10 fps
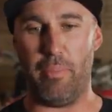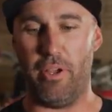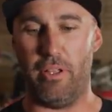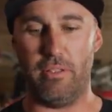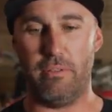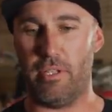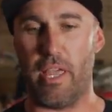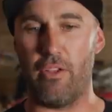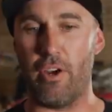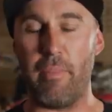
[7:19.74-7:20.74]
put
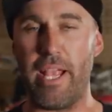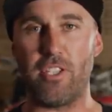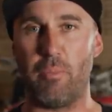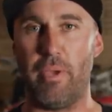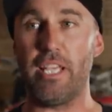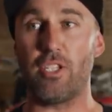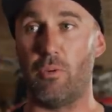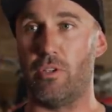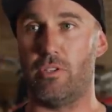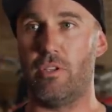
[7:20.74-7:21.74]
together an amazing piece. It
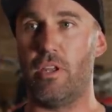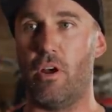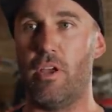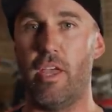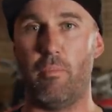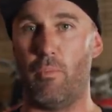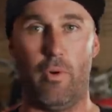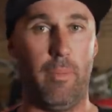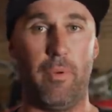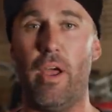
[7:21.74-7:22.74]
was, you know, him
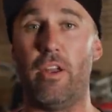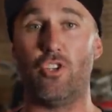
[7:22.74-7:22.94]
ripping around a